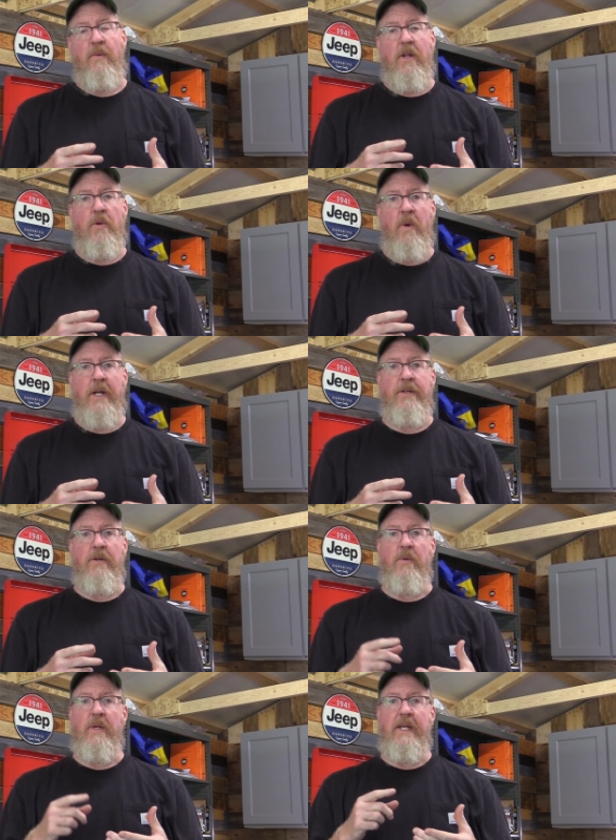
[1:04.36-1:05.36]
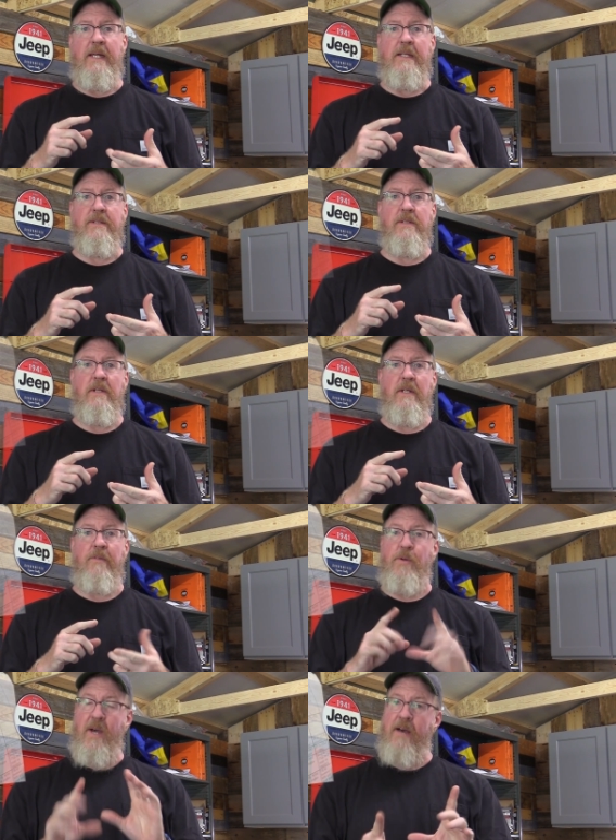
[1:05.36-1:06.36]
what you want to do is,
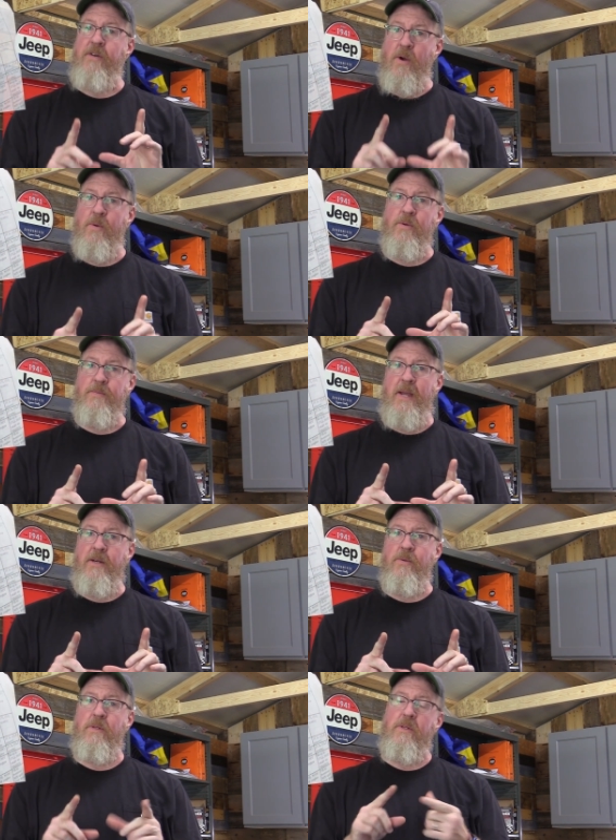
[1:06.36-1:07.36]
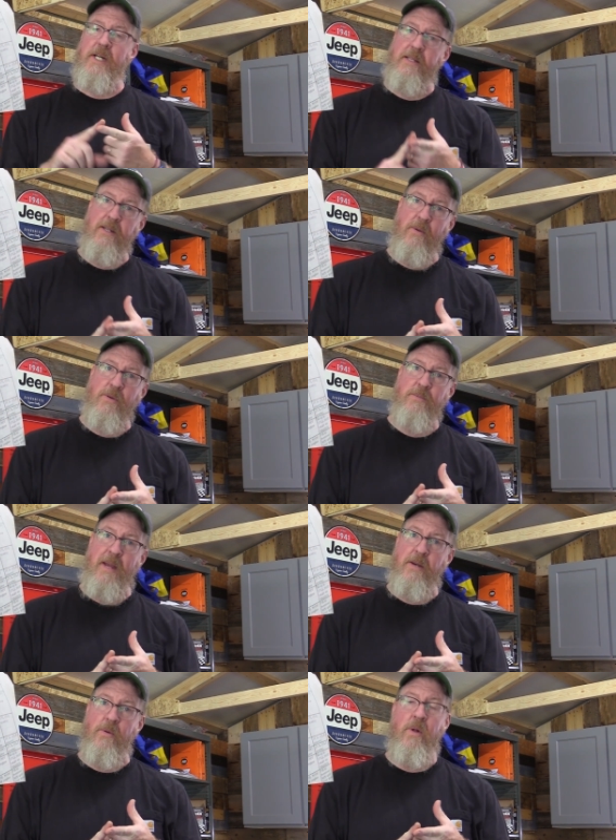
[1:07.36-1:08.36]
if you have an owner's manual, look at the owner's
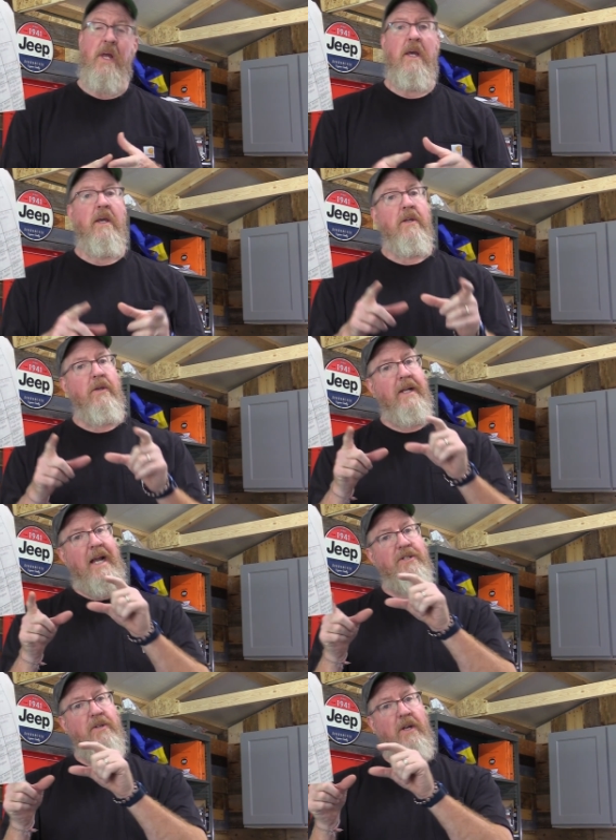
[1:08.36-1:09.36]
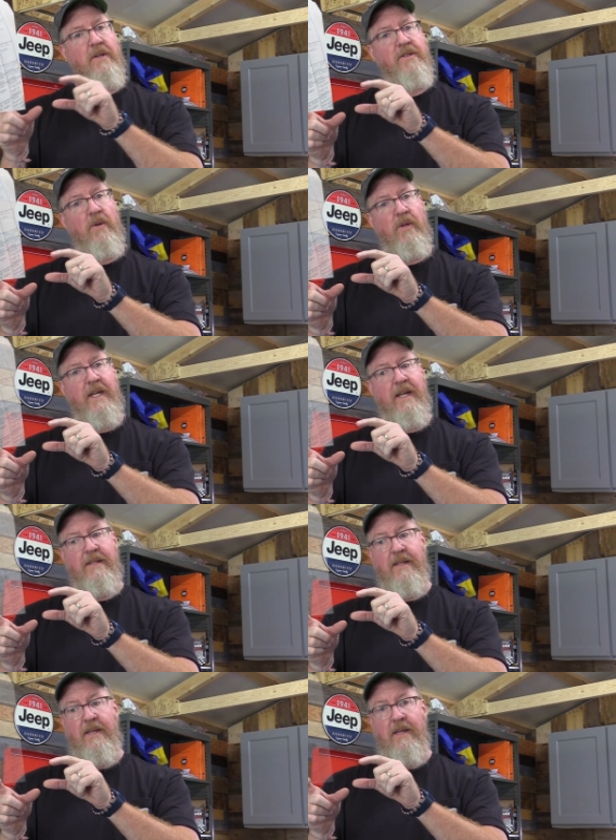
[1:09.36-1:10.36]
manual. You can actually also look
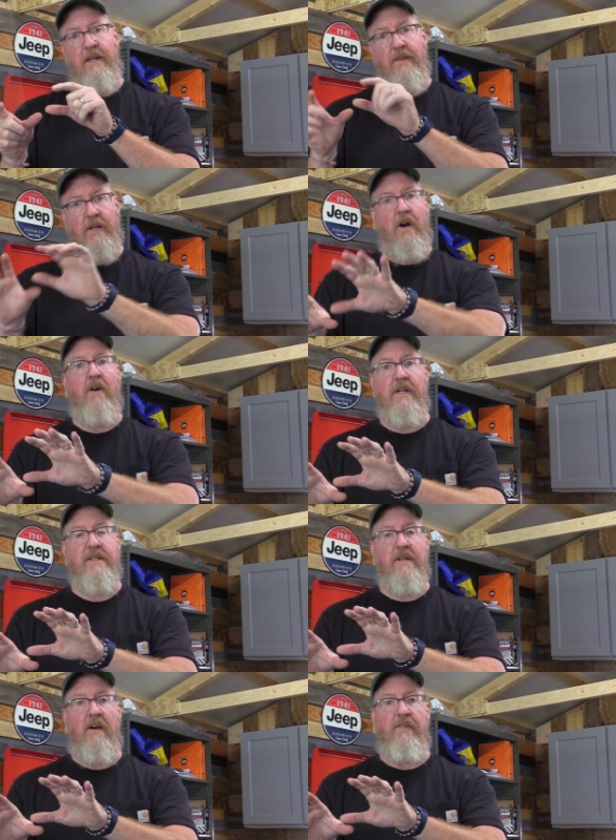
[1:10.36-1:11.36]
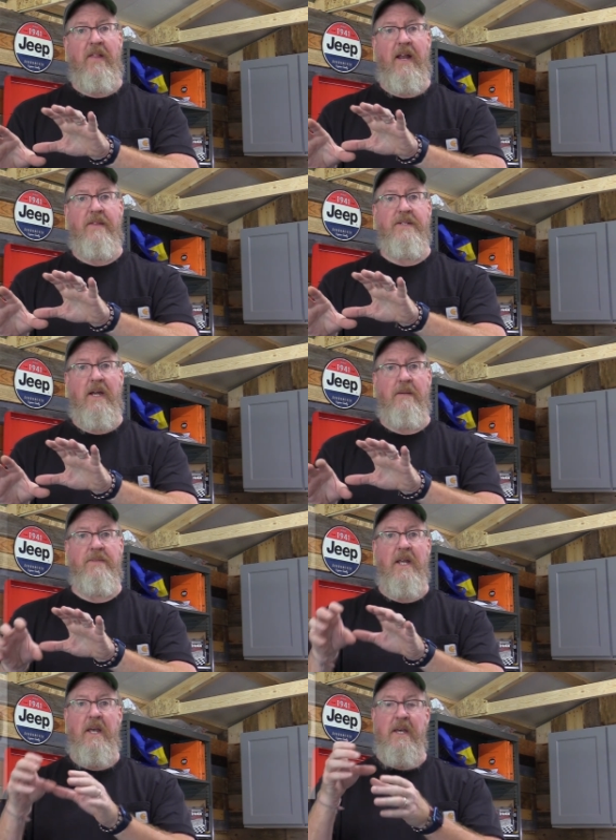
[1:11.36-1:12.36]
at the, the car itself. A lot of the
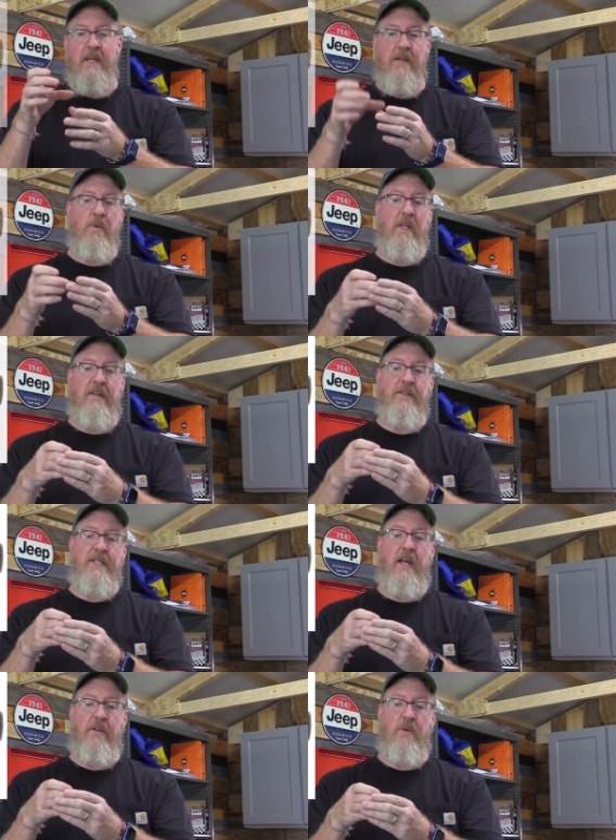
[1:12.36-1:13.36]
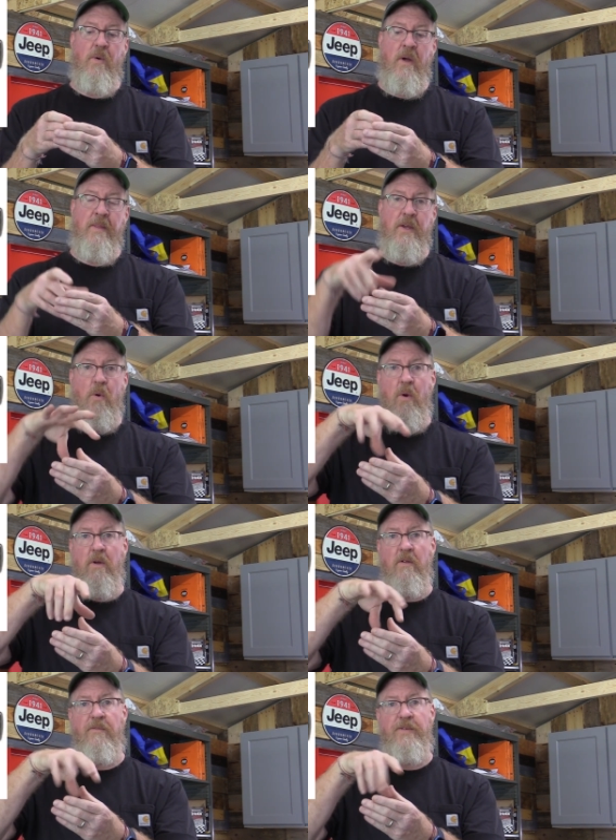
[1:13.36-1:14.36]
times it will even tell you on the
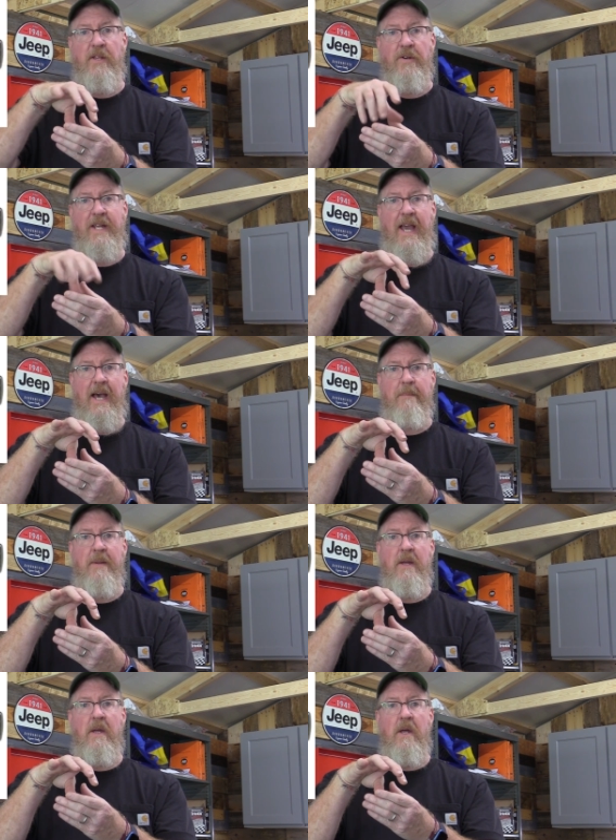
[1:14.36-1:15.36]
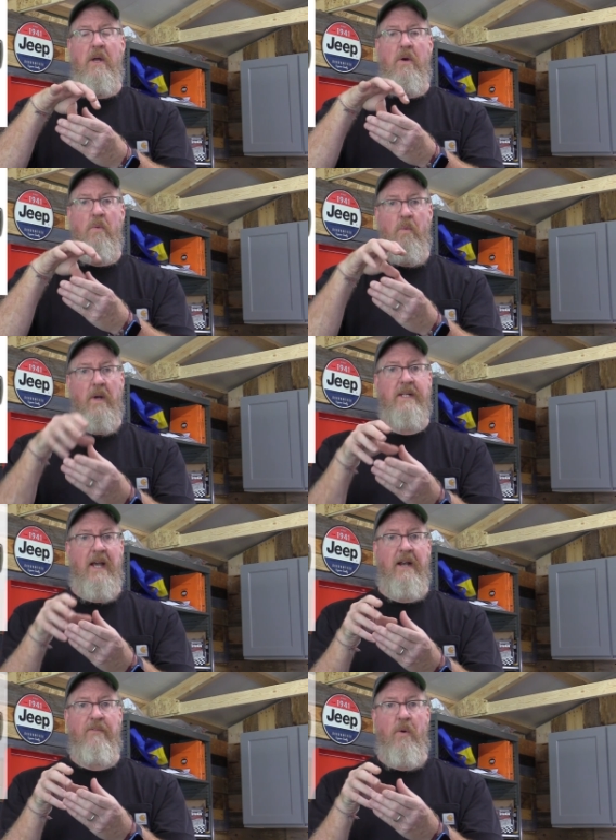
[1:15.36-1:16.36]
oil filler cap what
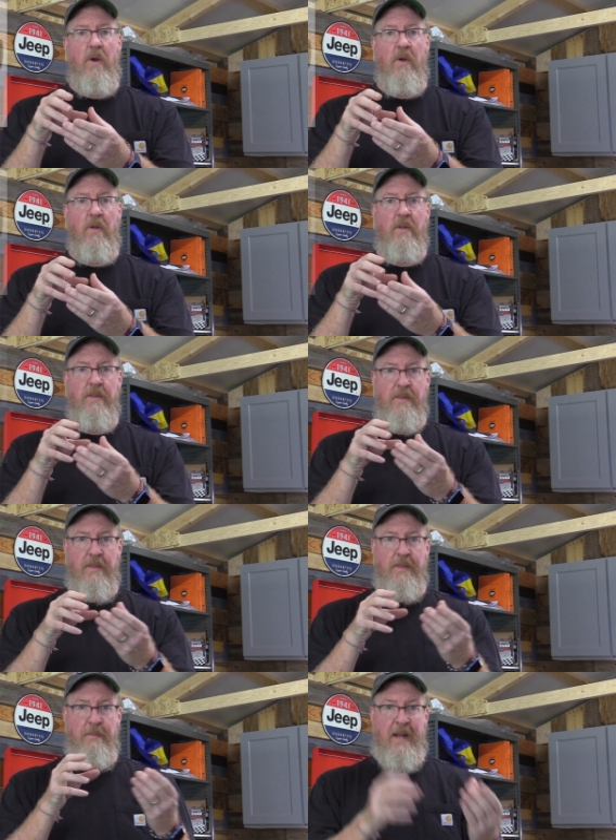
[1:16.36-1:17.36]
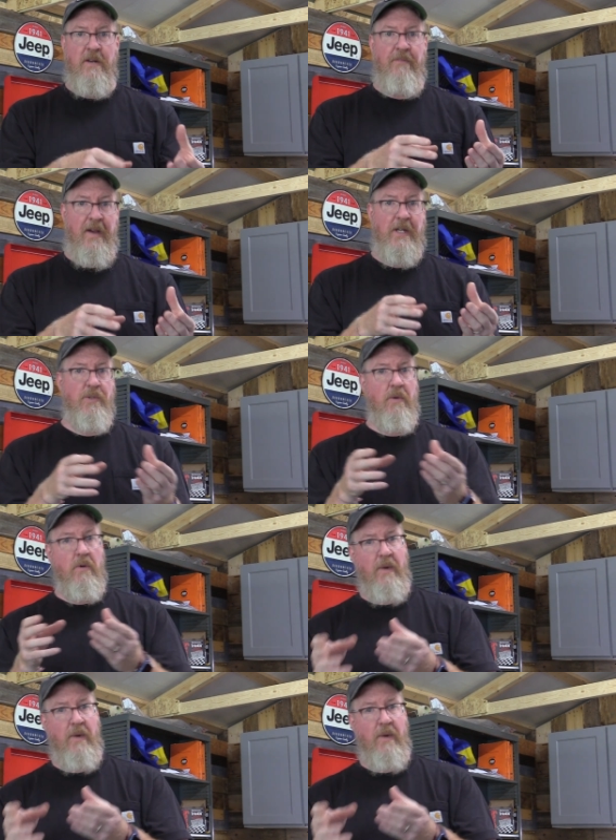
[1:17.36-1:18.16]
kind of oil that the manufacturer